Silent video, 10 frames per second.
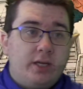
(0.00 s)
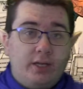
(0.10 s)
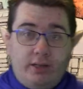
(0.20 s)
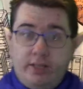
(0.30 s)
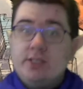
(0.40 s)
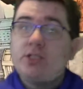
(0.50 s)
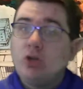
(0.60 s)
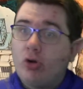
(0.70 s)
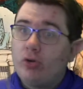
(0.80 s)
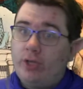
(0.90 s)
this is
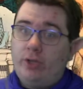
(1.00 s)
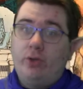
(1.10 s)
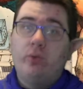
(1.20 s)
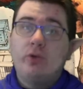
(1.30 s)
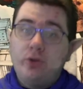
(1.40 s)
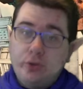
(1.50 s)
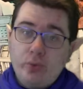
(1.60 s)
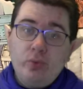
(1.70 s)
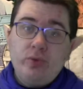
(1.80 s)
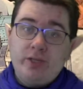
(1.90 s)
hurting you.
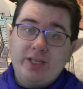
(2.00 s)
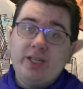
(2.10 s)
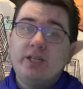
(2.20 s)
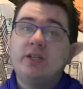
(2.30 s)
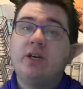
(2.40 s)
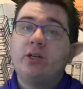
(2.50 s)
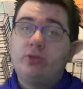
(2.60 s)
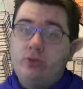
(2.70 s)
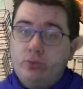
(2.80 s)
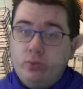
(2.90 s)
You need
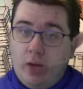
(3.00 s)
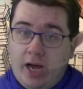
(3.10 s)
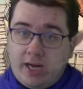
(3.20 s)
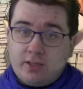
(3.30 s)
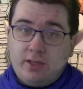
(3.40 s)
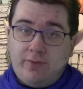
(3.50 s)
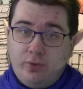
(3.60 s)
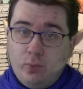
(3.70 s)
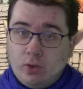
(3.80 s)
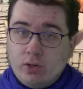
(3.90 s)
to act if
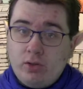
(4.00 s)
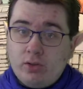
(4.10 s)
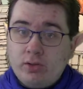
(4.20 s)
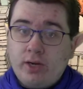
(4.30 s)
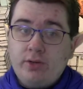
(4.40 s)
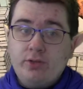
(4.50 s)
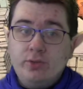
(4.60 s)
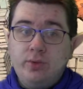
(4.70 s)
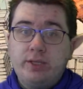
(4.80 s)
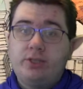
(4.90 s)
you want to learn how to do
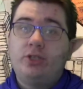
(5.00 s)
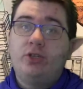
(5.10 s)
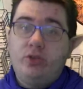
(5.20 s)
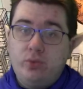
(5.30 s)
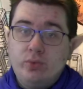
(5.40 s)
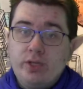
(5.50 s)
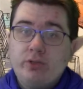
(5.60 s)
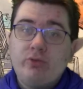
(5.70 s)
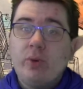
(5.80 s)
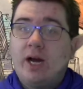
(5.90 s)
this, you need
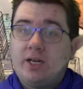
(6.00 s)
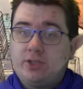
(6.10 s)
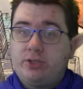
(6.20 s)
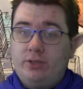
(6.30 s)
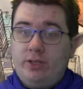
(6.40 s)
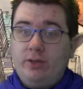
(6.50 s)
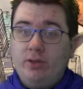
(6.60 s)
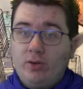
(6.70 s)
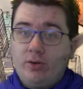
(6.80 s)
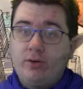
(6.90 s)
to actually
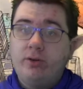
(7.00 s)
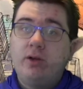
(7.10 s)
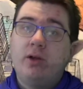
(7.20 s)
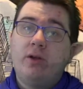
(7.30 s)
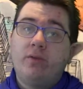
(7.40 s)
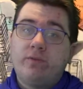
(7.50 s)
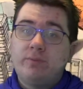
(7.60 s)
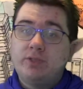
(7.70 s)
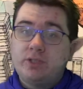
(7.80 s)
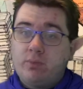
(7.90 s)
learn
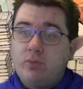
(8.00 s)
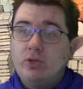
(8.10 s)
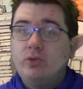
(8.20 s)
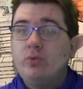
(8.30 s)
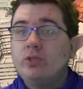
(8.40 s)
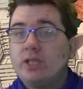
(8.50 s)
from someone who is